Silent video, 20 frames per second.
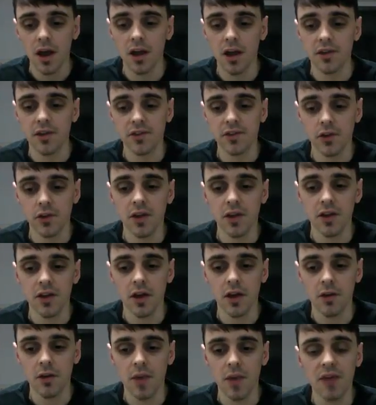so that
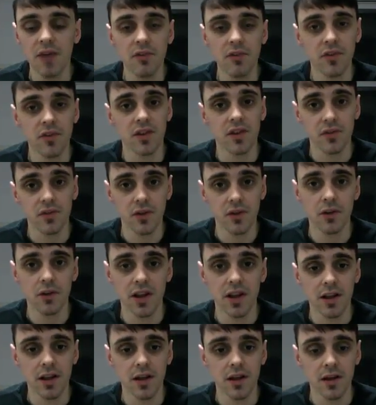everything's very
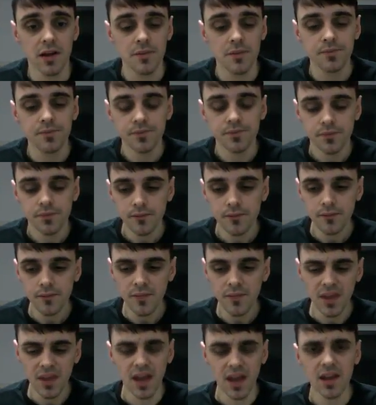clear.
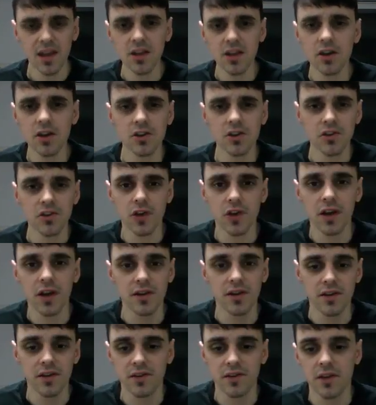And then you can just kind
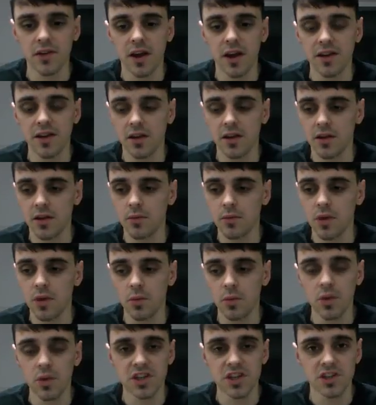of decide
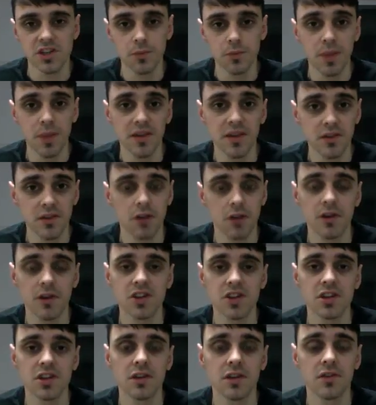in which the best
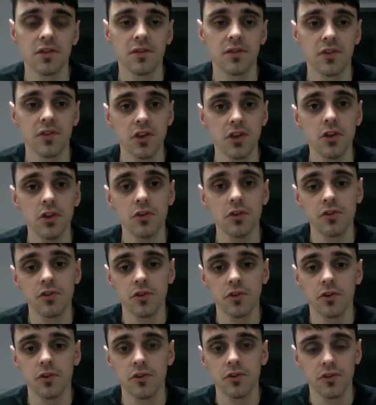direction is for you
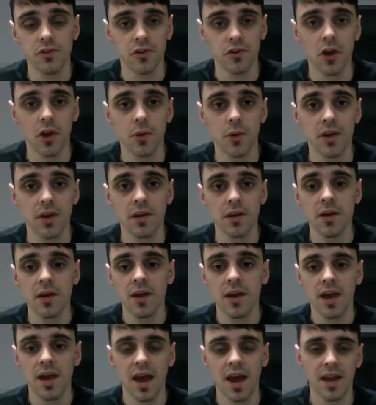to go in
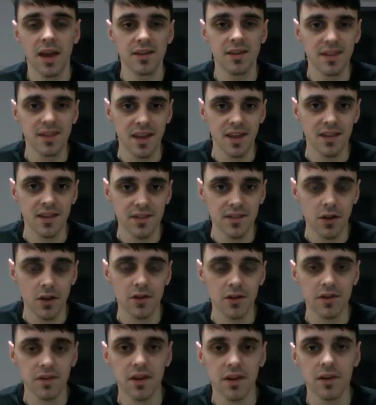and to get
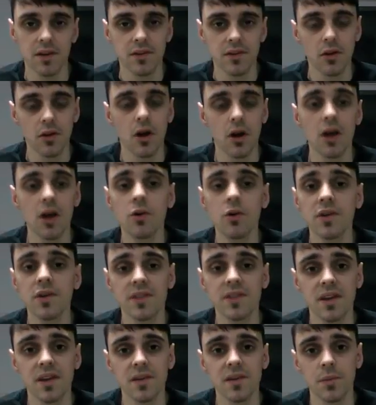started in. So I always
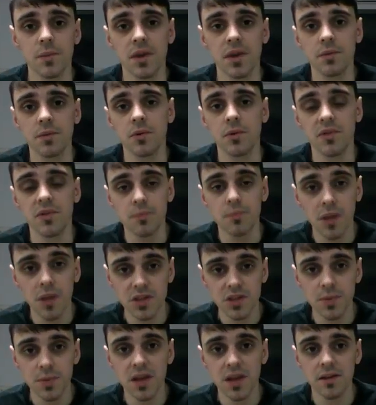say to people, it's
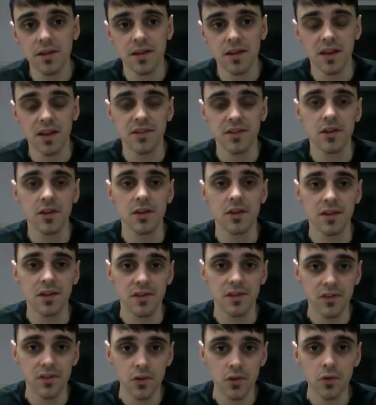much better to get started
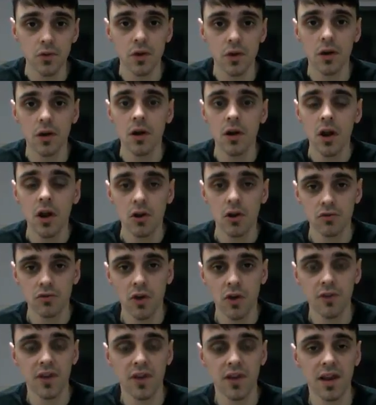sooner
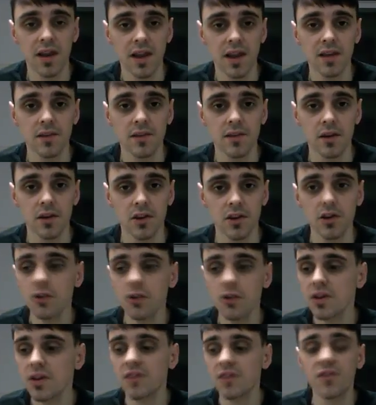rather than later. You
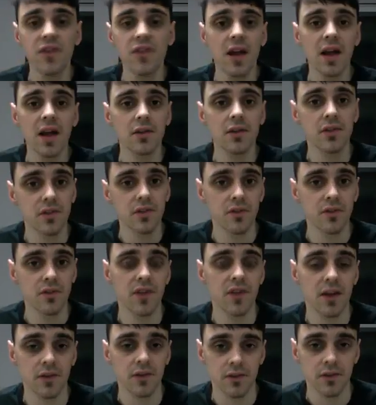don't need thousands and
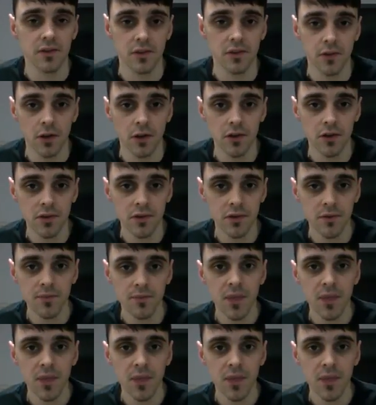thousands of dollars.